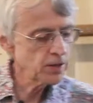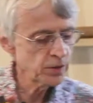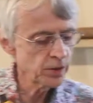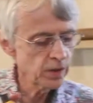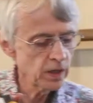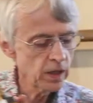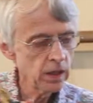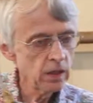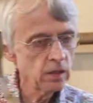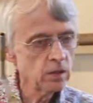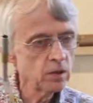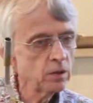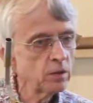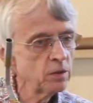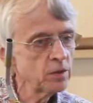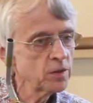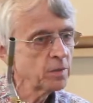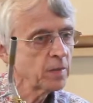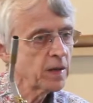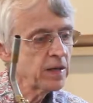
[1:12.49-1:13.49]
your cutting
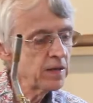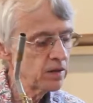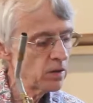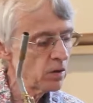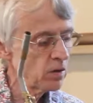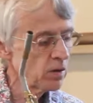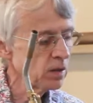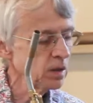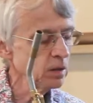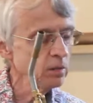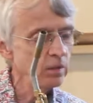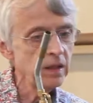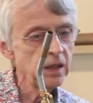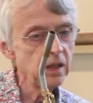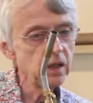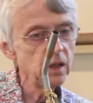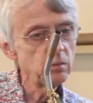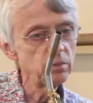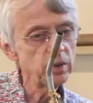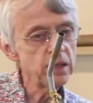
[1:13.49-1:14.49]
tools by soaking them
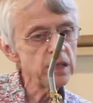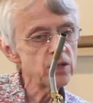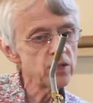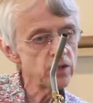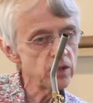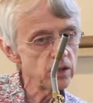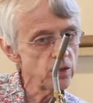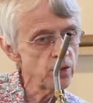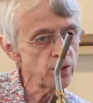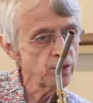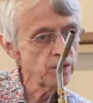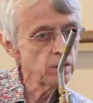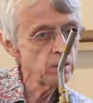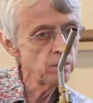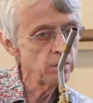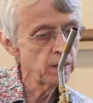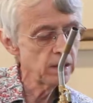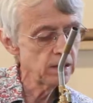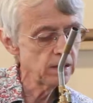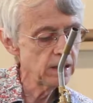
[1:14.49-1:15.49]
in a bleach solution,
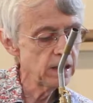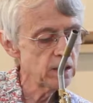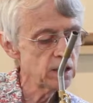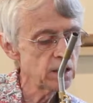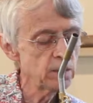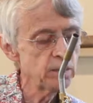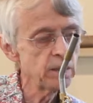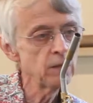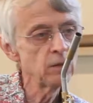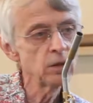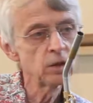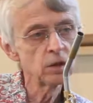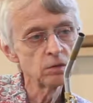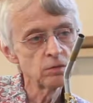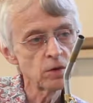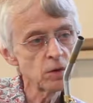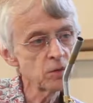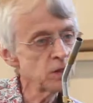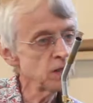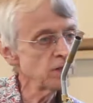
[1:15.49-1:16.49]
but it tends to be a little
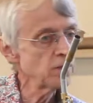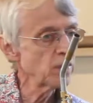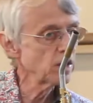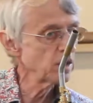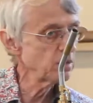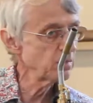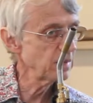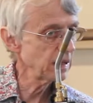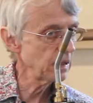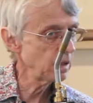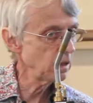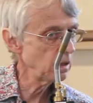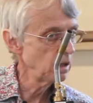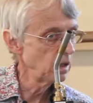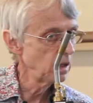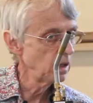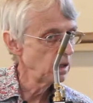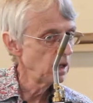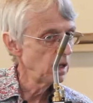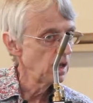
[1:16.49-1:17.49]
corrosive on the metal.
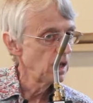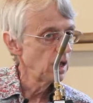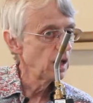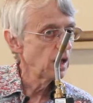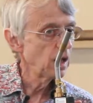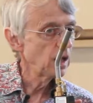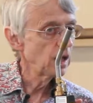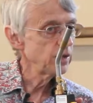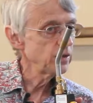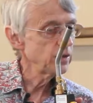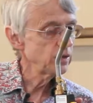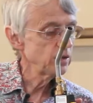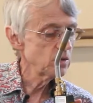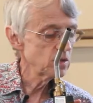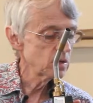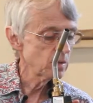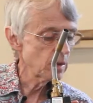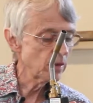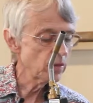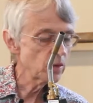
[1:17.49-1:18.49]
You can use
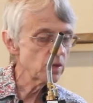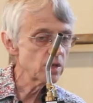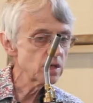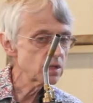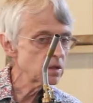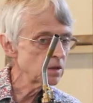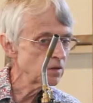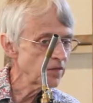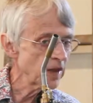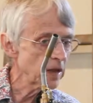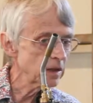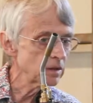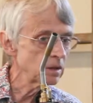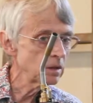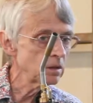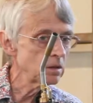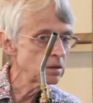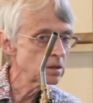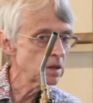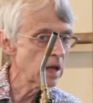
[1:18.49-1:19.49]
some other
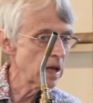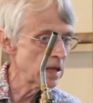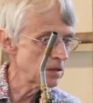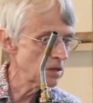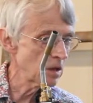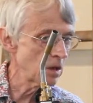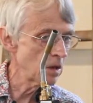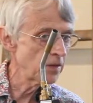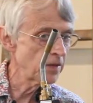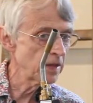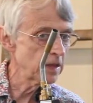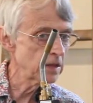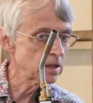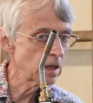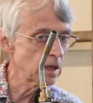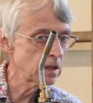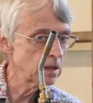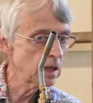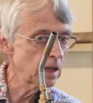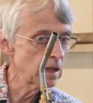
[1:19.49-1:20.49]
disinfectants, Lysol, things
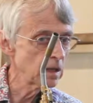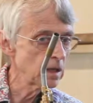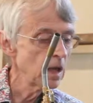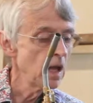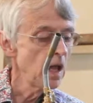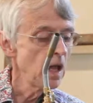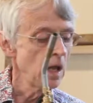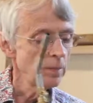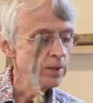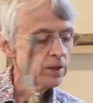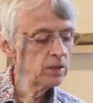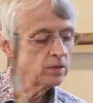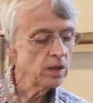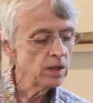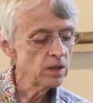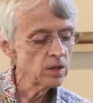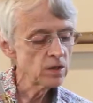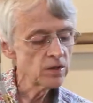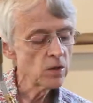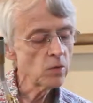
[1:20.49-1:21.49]
like that. But you need
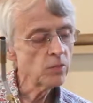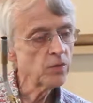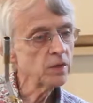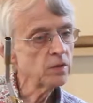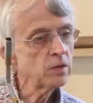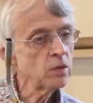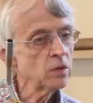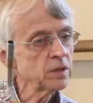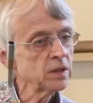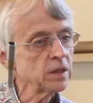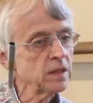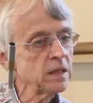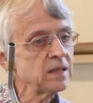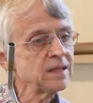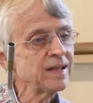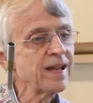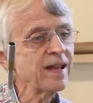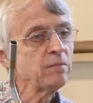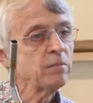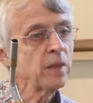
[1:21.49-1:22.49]
to soak the tools at least
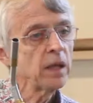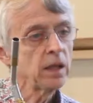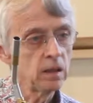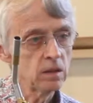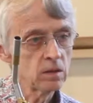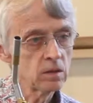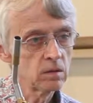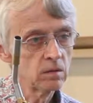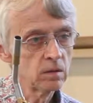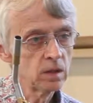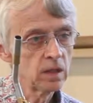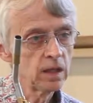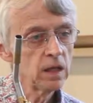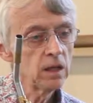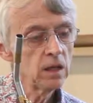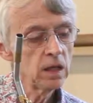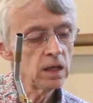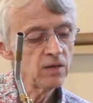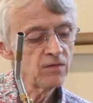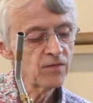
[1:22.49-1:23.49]
10 minutes to
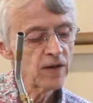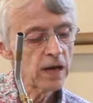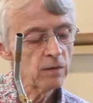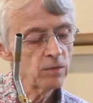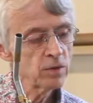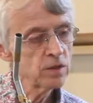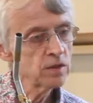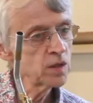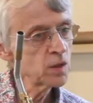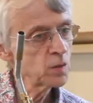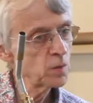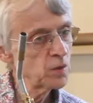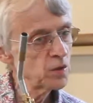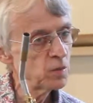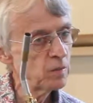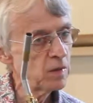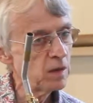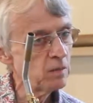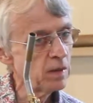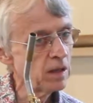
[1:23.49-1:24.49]
kill any viruses which
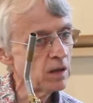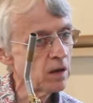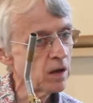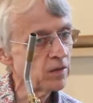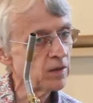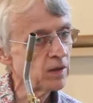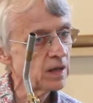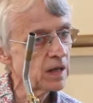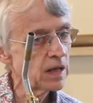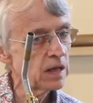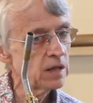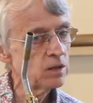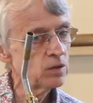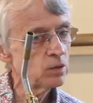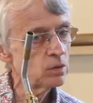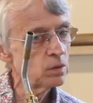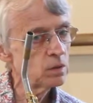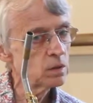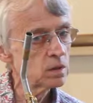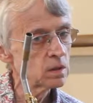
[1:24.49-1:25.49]
may be on the cutting
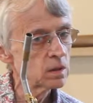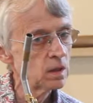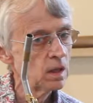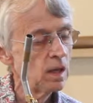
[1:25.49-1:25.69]
tools.